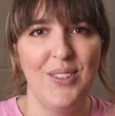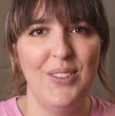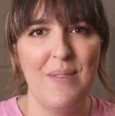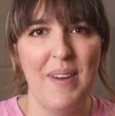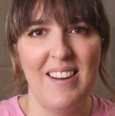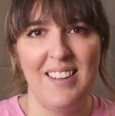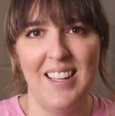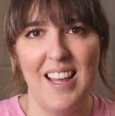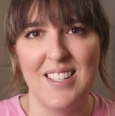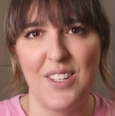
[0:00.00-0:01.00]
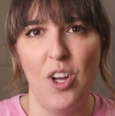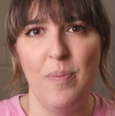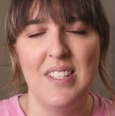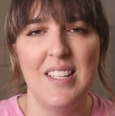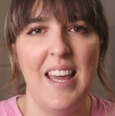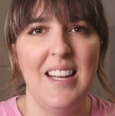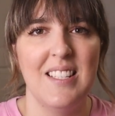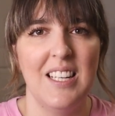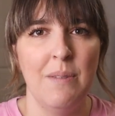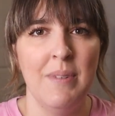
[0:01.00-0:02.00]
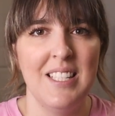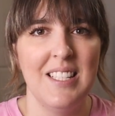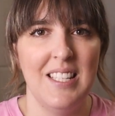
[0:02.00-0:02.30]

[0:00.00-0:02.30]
cool about Kaleidoscope is that it's a limited